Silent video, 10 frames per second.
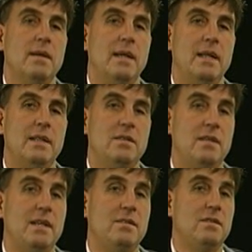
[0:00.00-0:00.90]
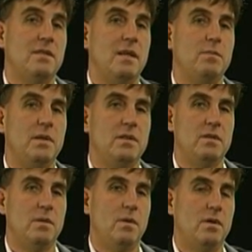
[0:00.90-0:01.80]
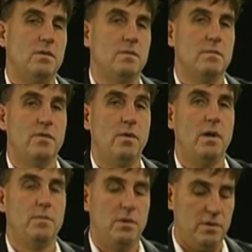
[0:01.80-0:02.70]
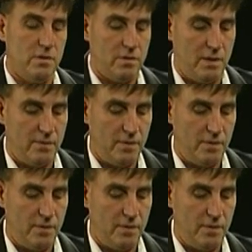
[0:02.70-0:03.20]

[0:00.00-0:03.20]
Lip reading: and it stays the same pitch as it was before I pulled the string.